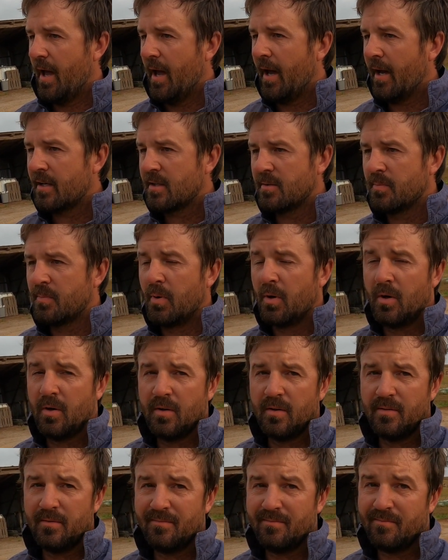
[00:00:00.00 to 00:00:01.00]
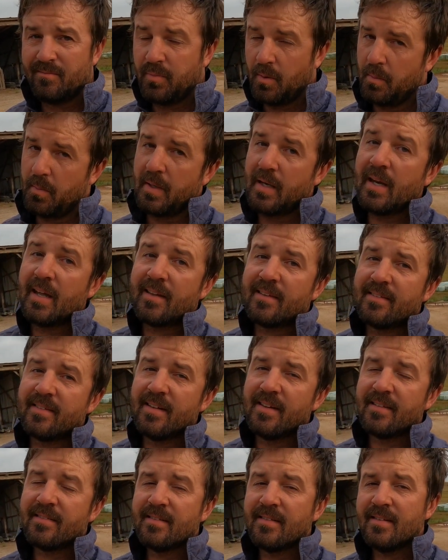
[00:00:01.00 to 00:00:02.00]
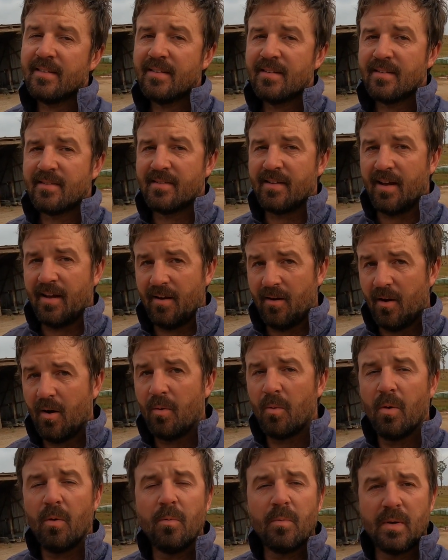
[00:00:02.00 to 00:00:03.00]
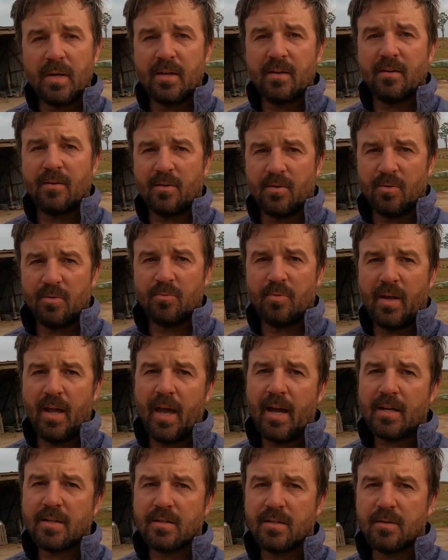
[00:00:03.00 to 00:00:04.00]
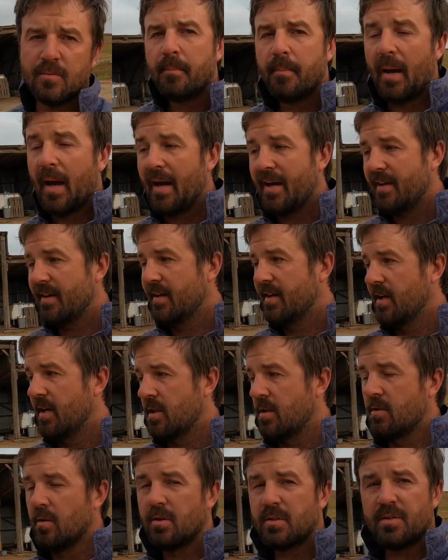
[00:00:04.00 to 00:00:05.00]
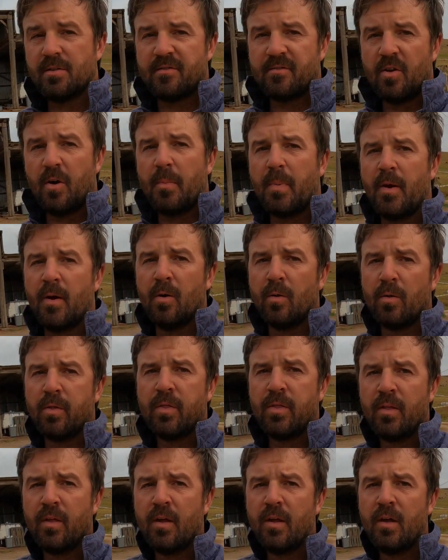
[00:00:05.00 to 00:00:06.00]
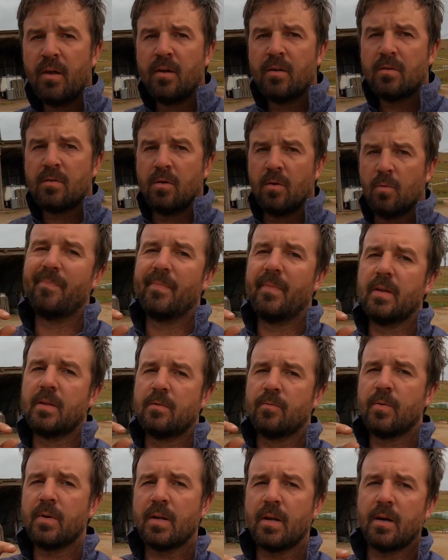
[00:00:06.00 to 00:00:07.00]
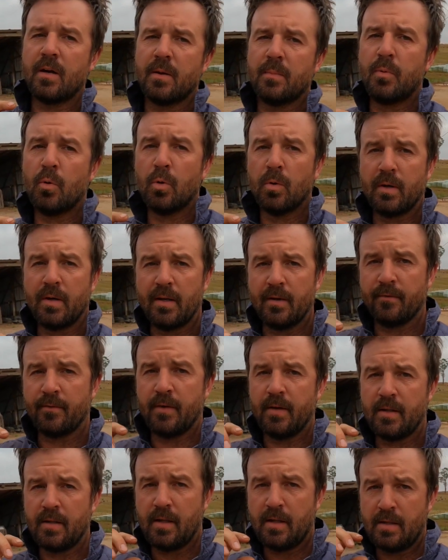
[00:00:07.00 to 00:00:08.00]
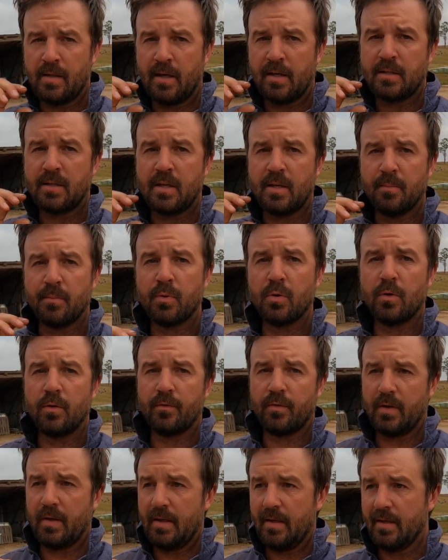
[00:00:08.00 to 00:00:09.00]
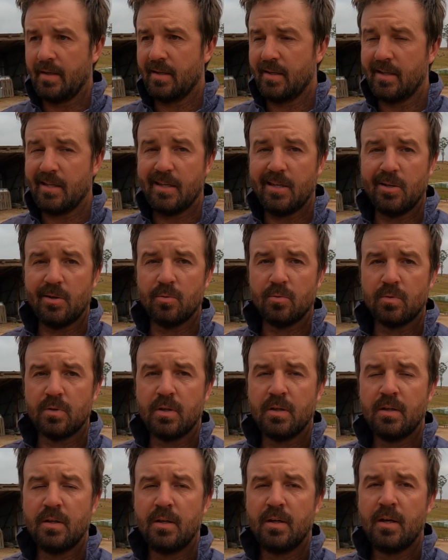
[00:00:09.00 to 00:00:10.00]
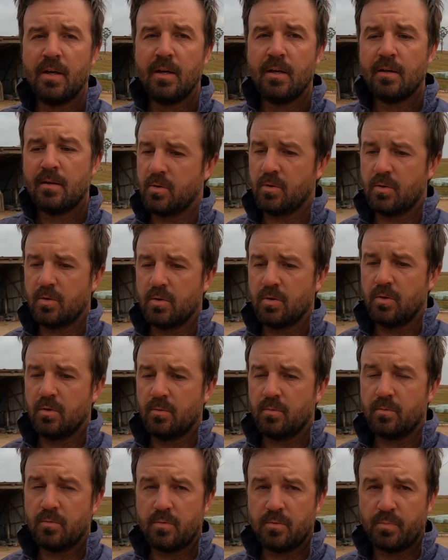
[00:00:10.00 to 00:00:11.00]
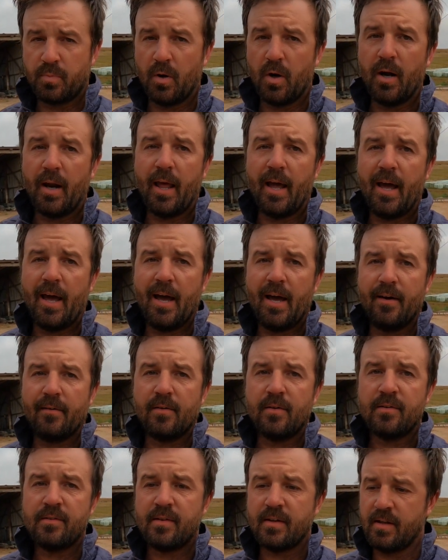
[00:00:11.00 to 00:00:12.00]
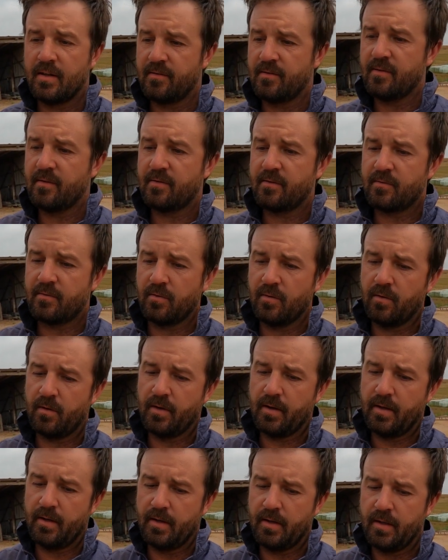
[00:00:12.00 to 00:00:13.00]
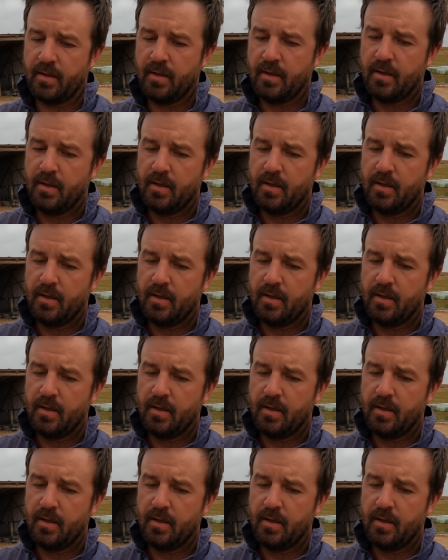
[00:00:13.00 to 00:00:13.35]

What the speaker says: act upon probably next season, to say, oh well, we got a good reaction. But it's not just top health. It's really only important if it is actually improving yield. What we should do prior to harvest is just try